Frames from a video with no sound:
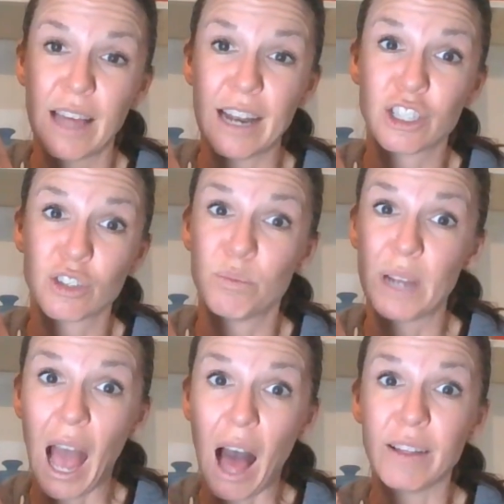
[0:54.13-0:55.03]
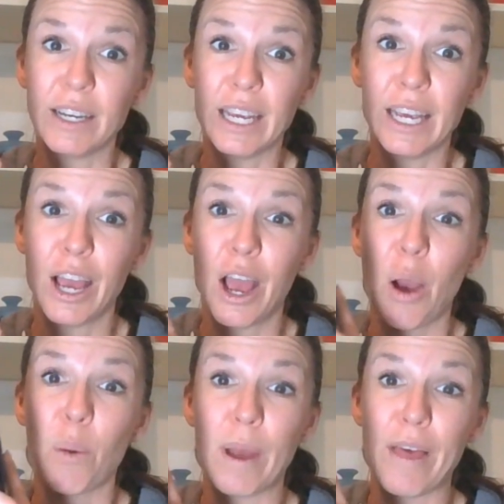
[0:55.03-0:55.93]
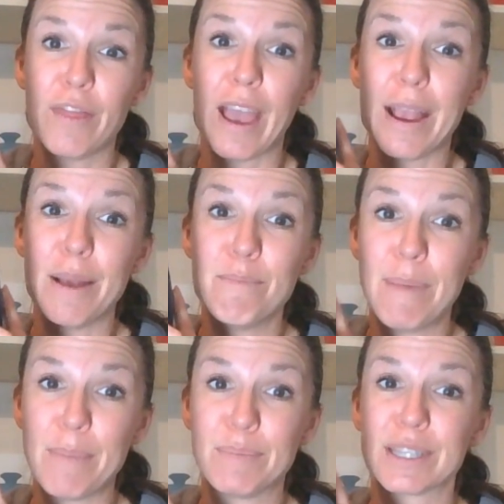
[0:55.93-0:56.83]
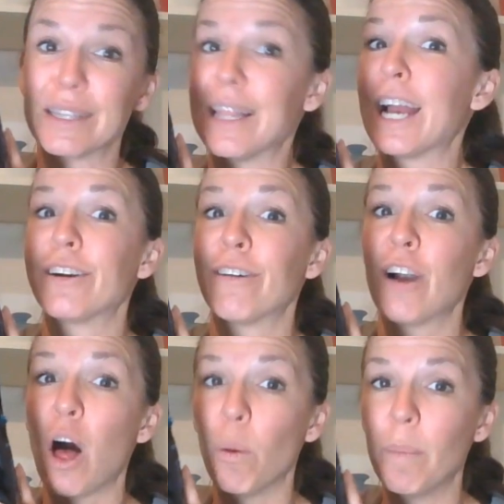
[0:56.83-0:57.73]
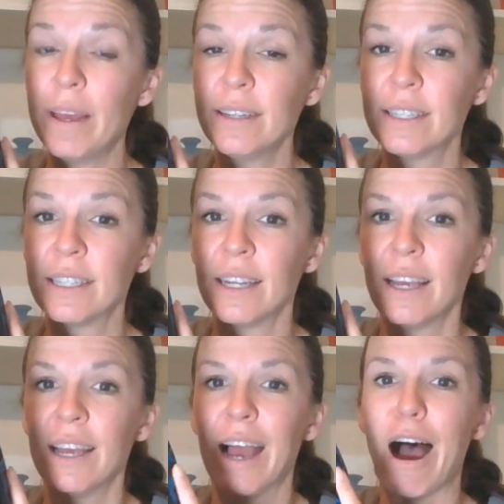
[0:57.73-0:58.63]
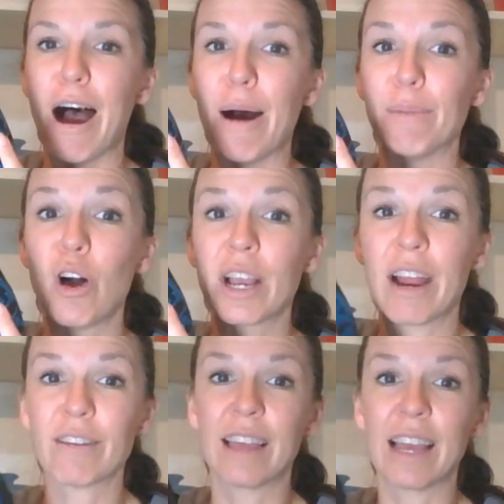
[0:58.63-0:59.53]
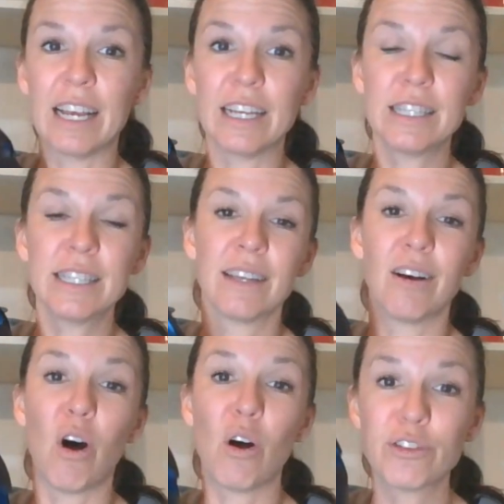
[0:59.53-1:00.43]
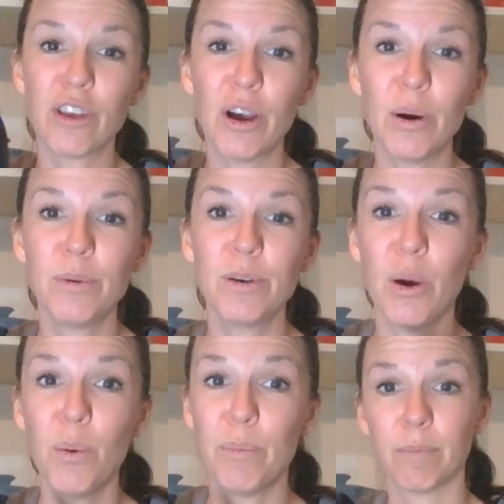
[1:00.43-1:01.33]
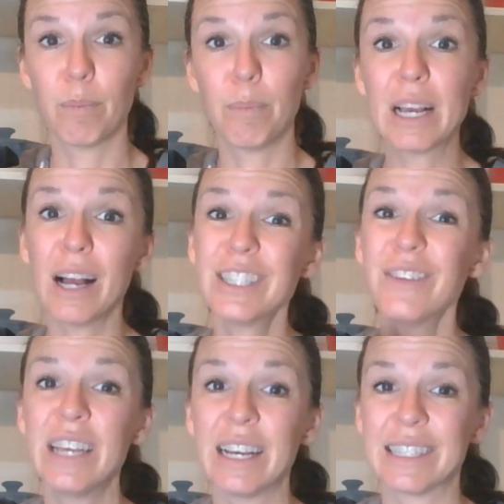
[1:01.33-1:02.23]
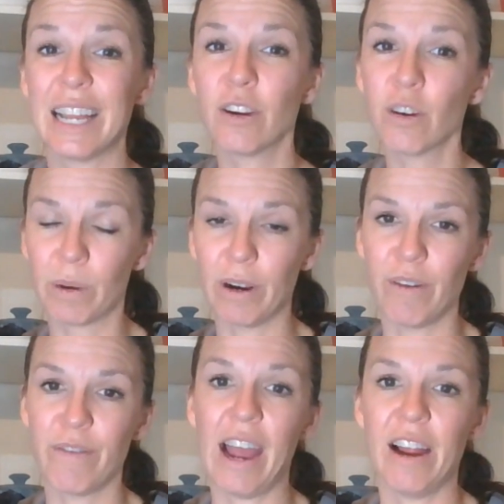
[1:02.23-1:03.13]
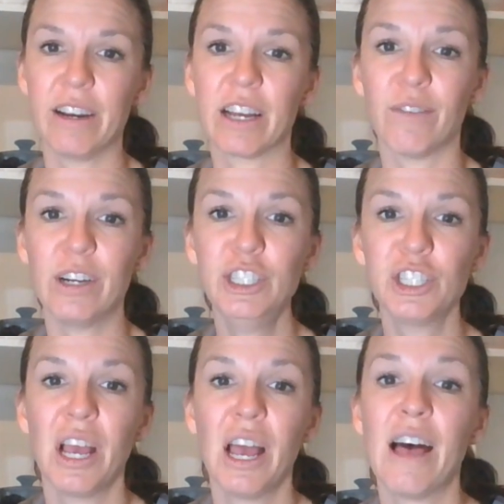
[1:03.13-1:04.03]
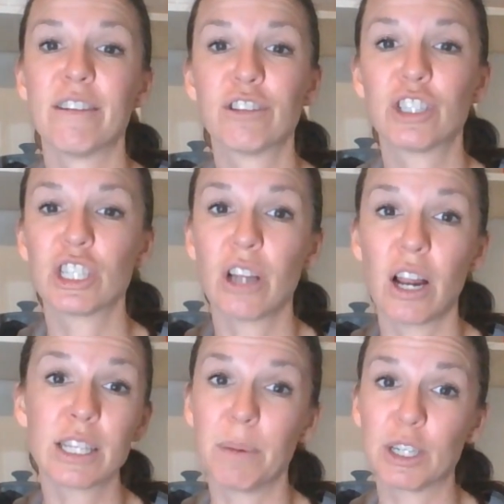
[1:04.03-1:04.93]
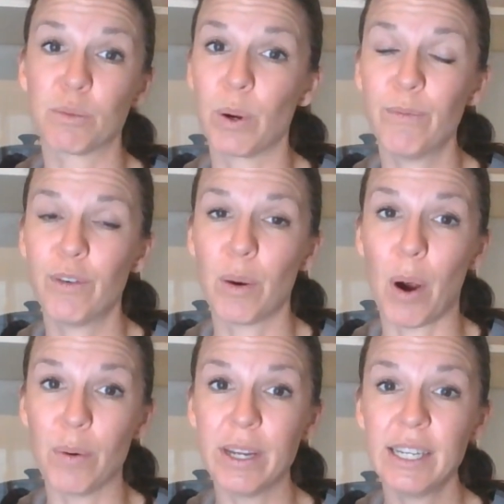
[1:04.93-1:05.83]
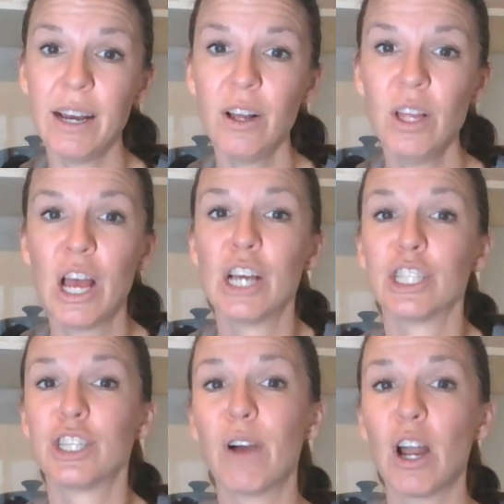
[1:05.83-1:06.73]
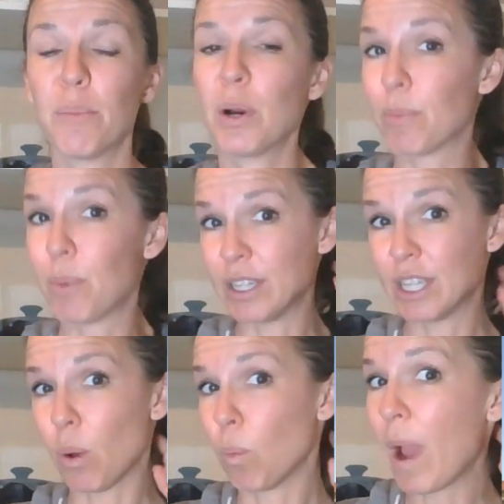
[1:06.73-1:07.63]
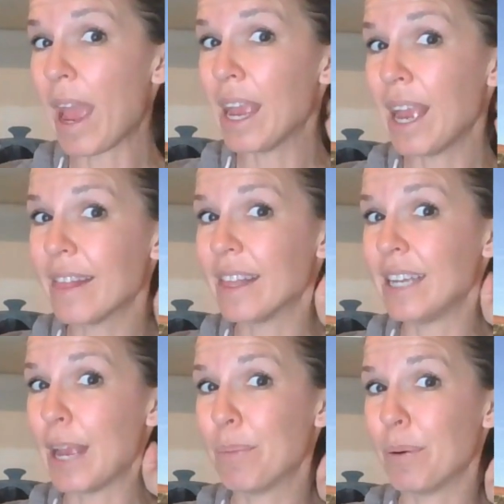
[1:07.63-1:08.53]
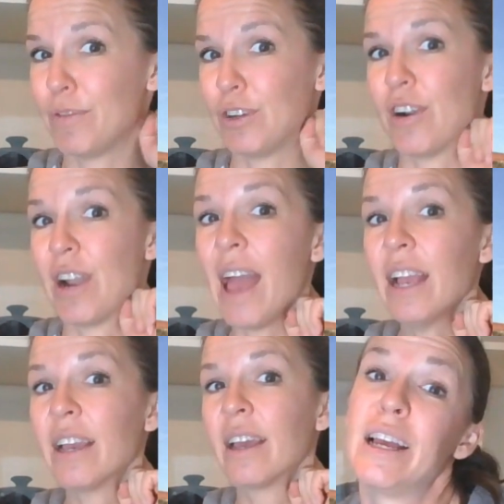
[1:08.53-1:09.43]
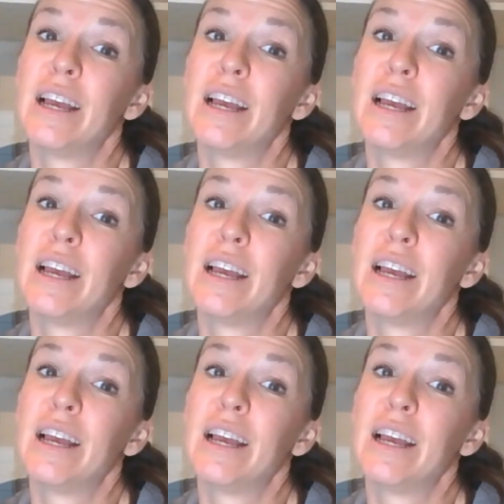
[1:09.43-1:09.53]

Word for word: That is just reality with a MIPS liner helmet. Um, long haired ladies also note because of the extended rear of the head coverage, there's just not as much room for a ponytail. So you've got to put your ponytail way at the nape of your neck.